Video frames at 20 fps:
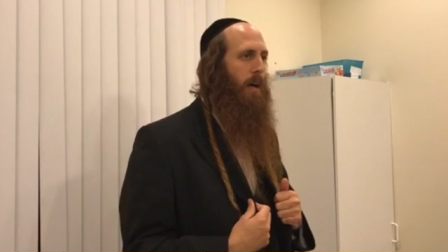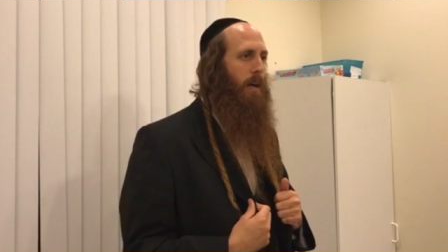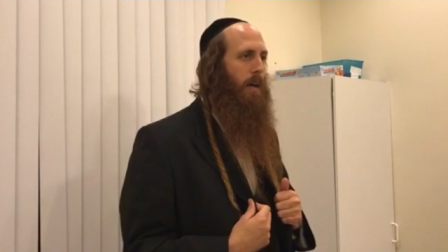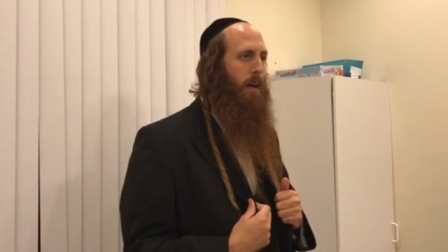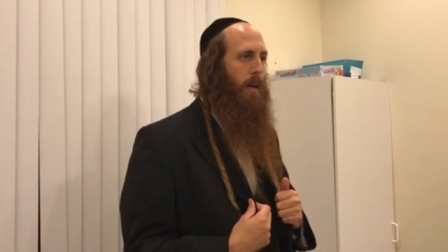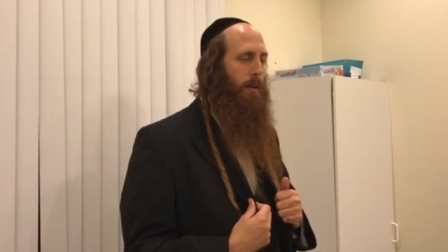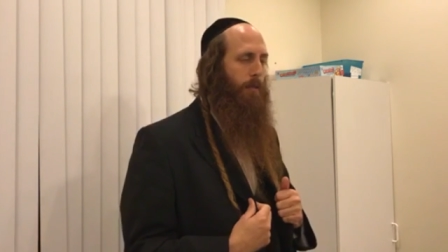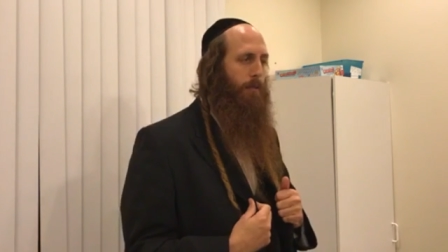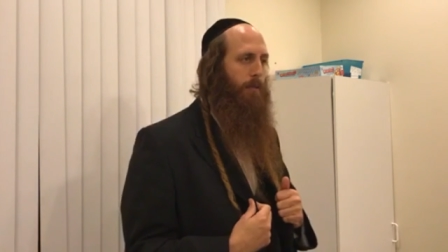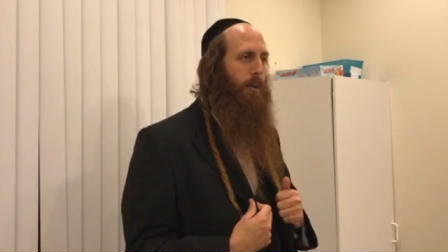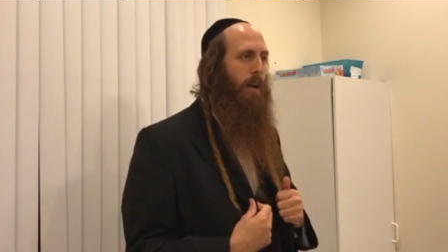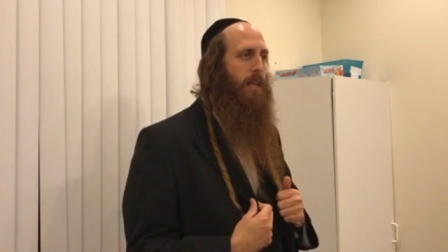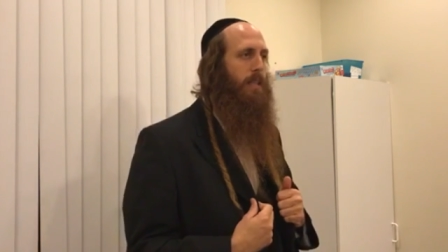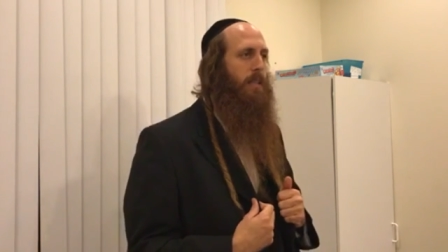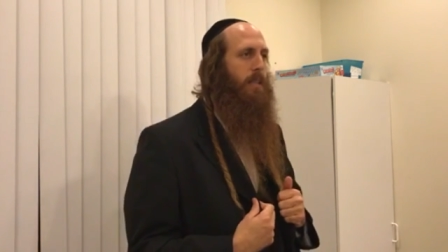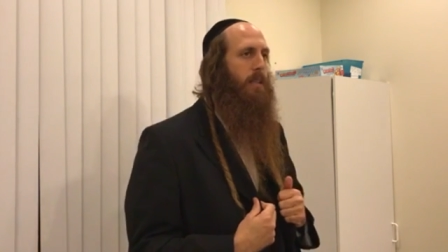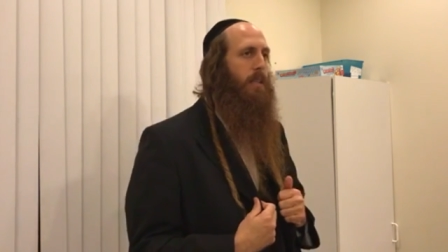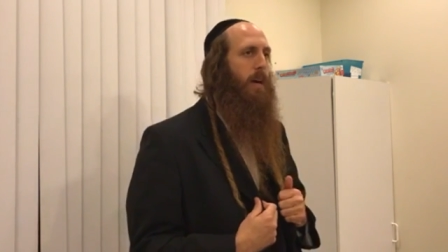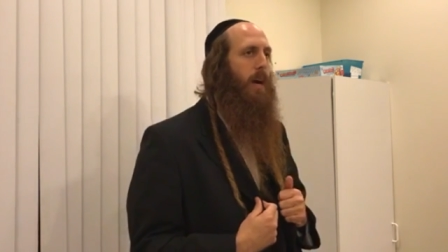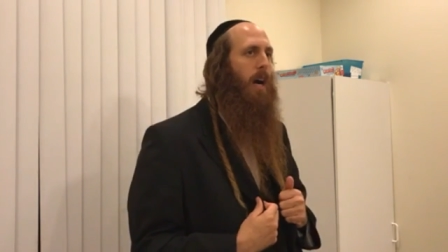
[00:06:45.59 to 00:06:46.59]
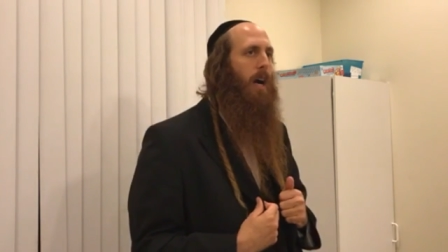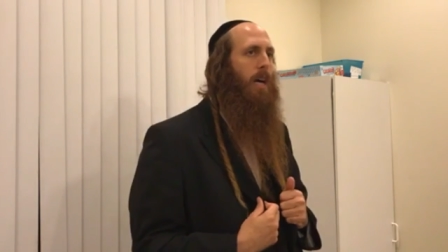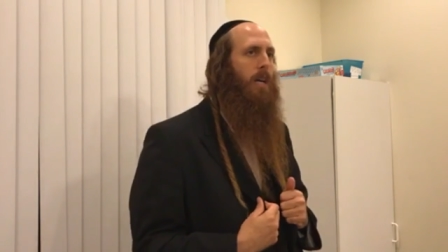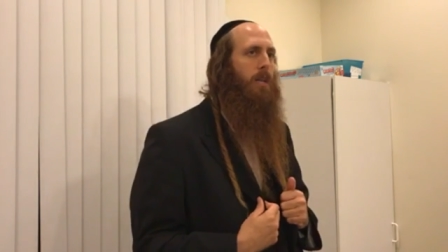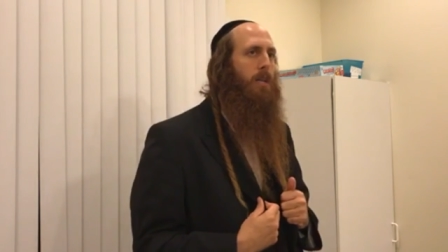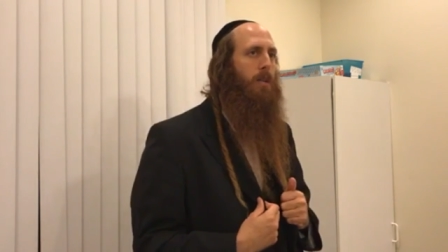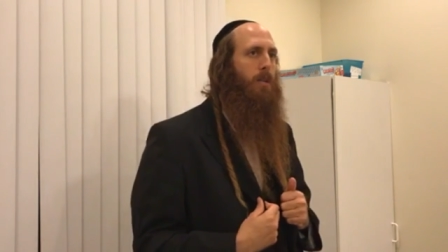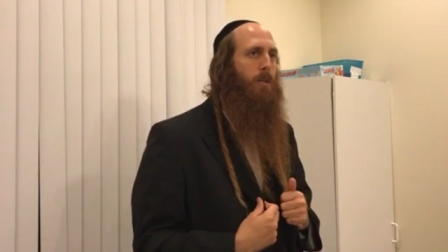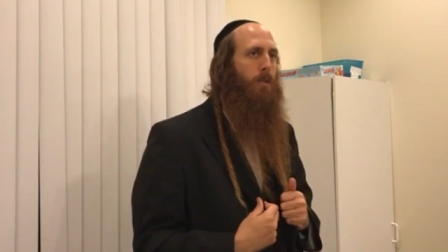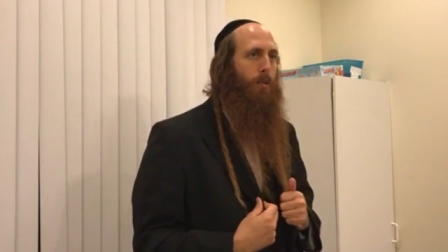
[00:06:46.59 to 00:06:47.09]
I find it
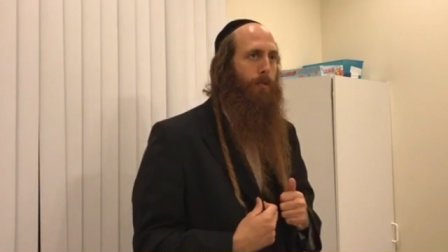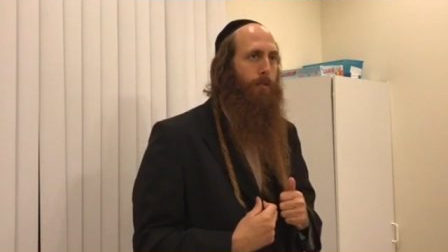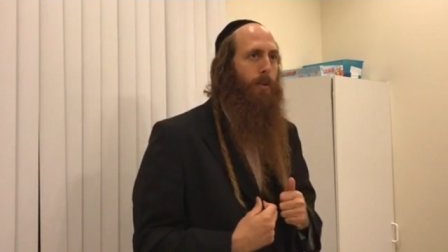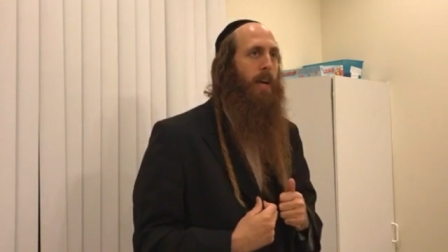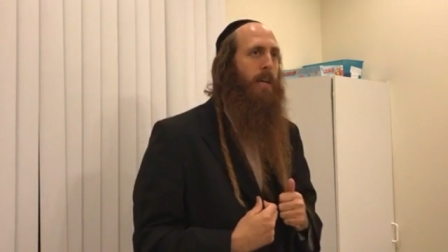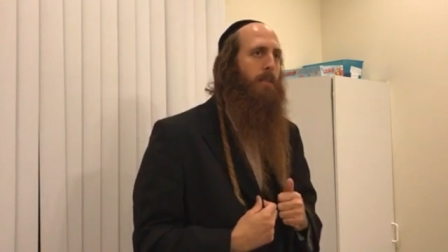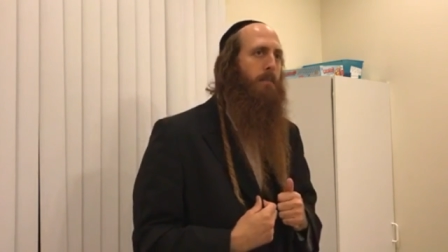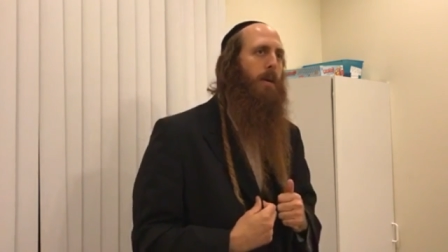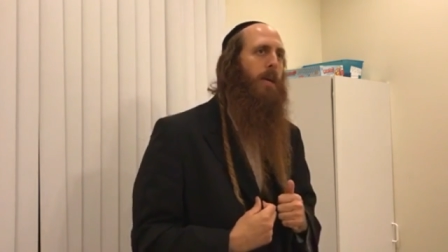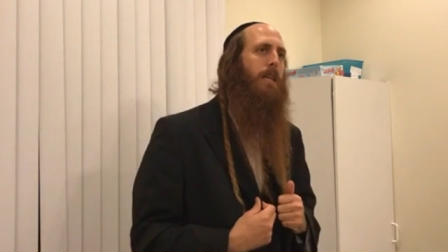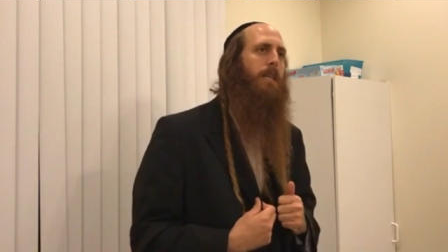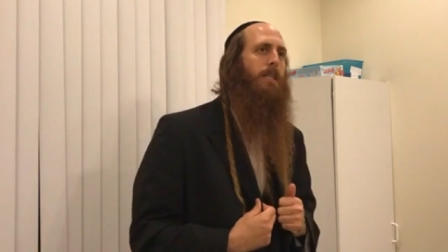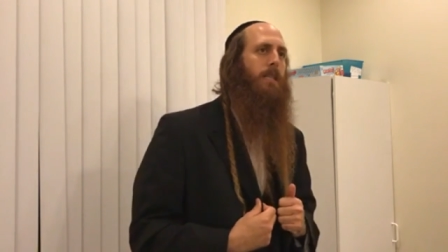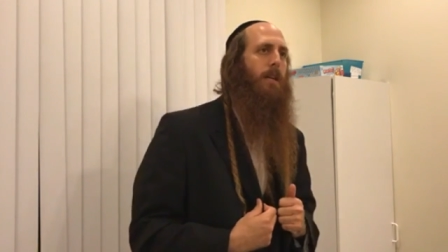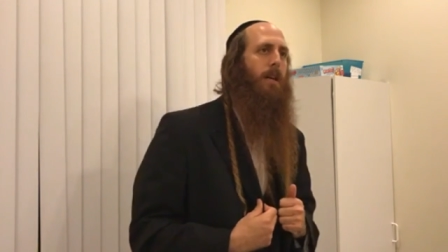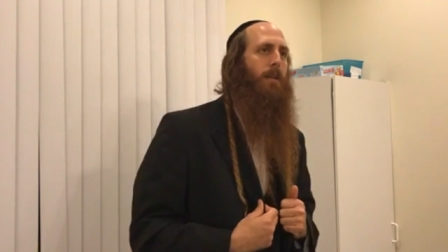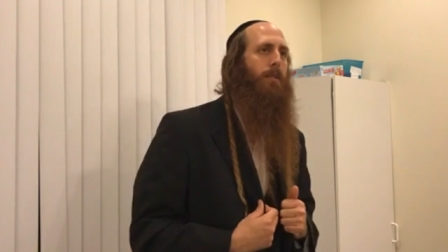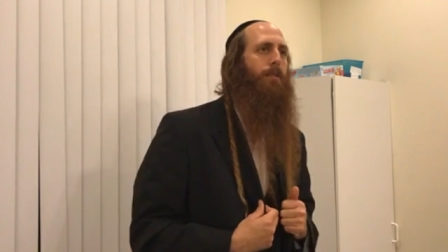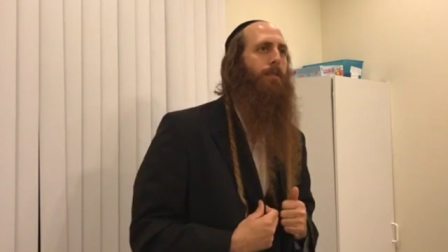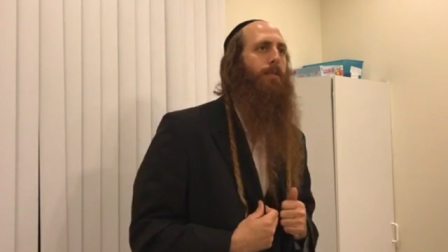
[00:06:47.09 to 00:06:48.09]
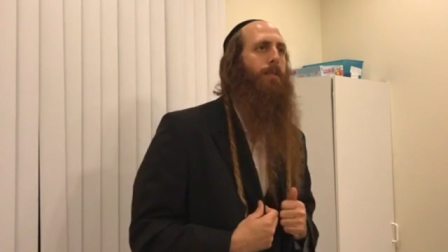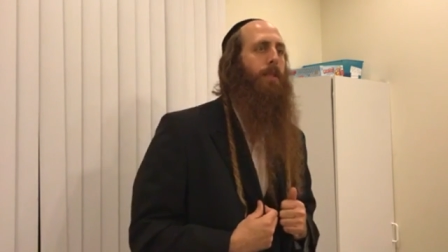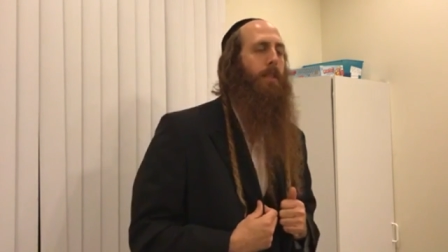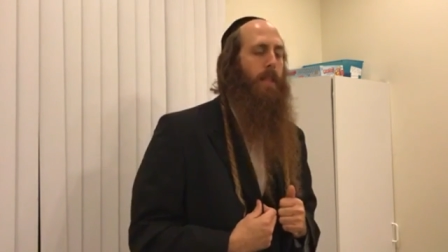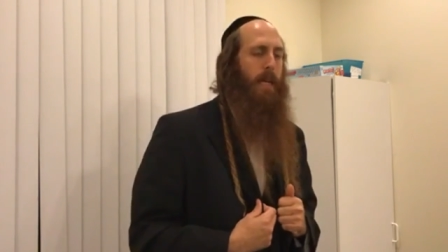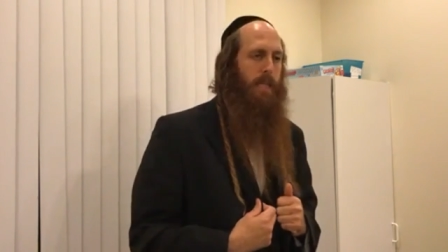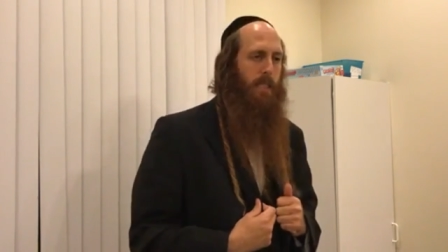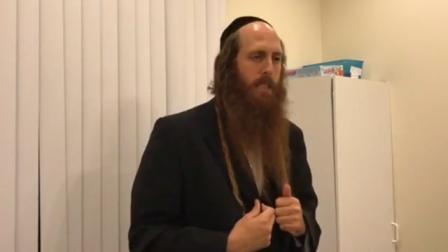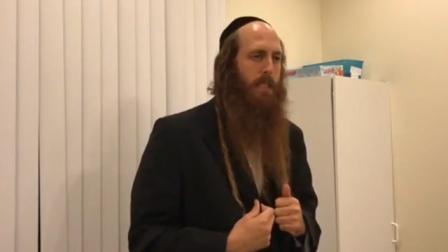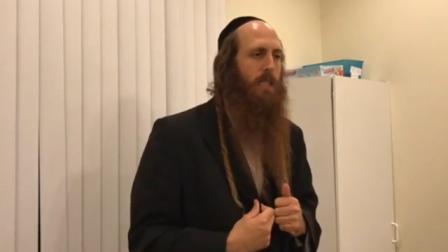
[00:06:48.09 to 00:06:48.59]
hard to find myself,
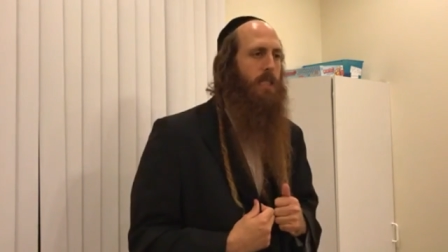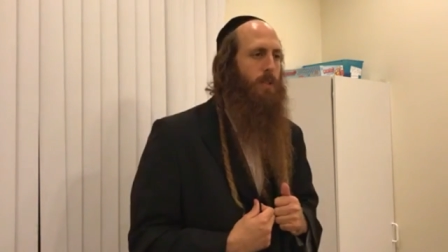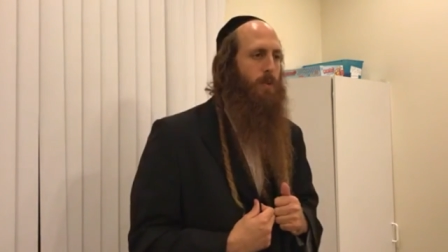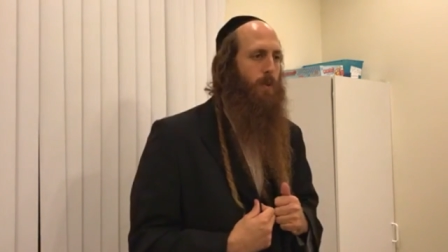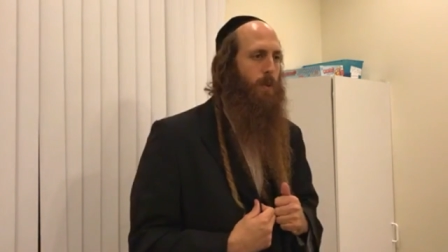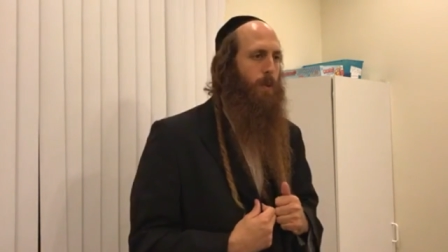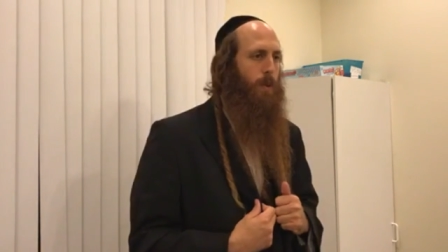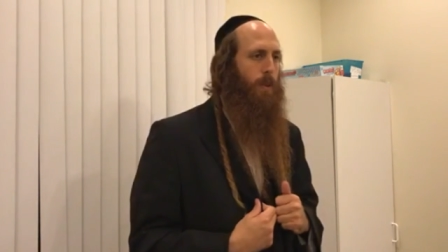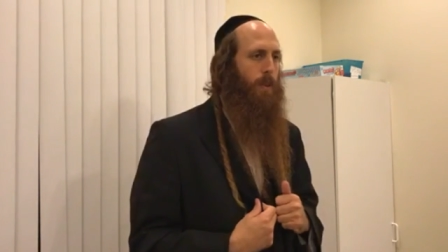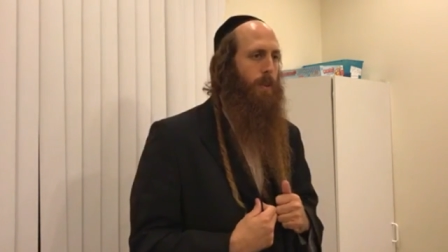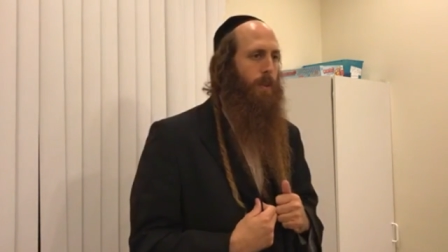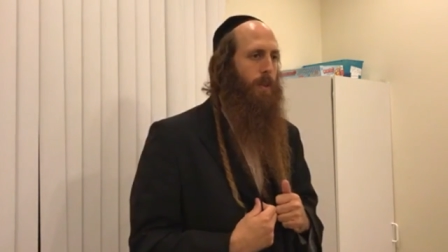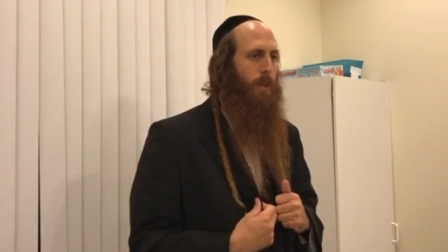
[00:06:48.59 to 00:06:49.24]
that's the truth.